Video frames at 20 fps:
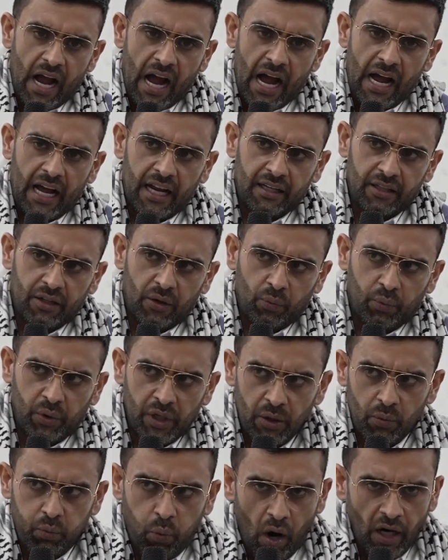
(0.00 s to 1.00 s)
And
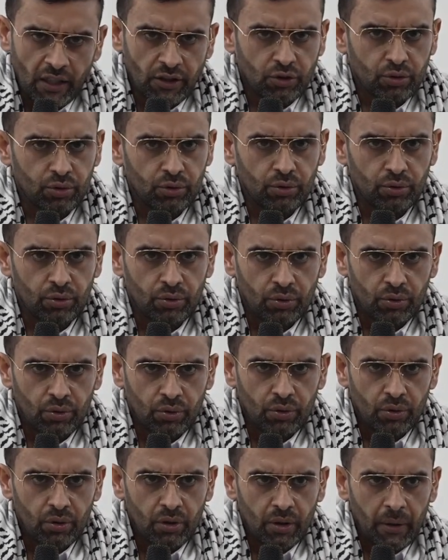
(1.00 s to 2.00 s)
we want to
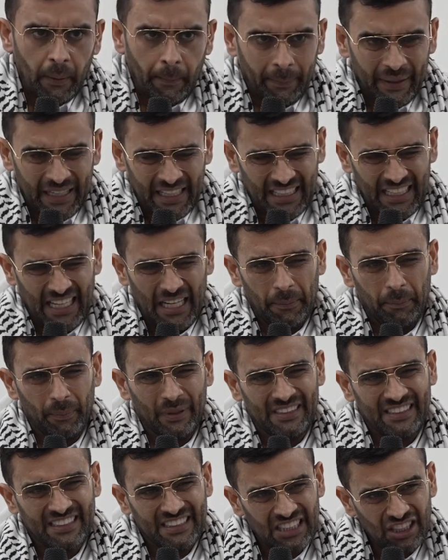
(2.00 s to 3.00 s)
be in a
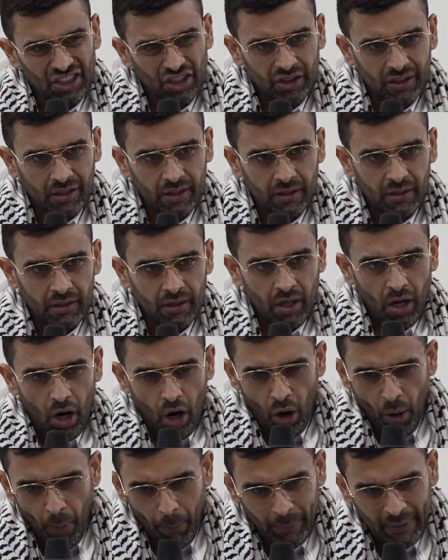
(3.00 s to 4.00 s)
position
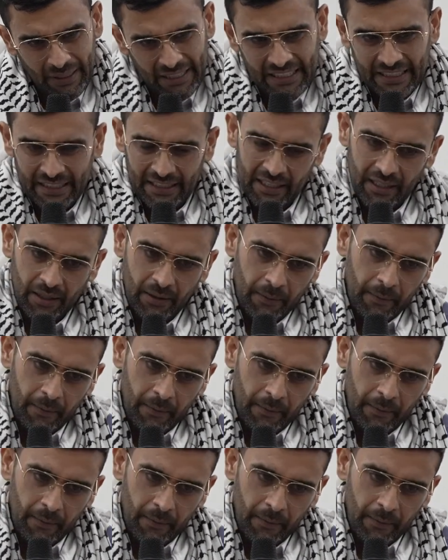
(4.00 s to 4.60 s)
humbly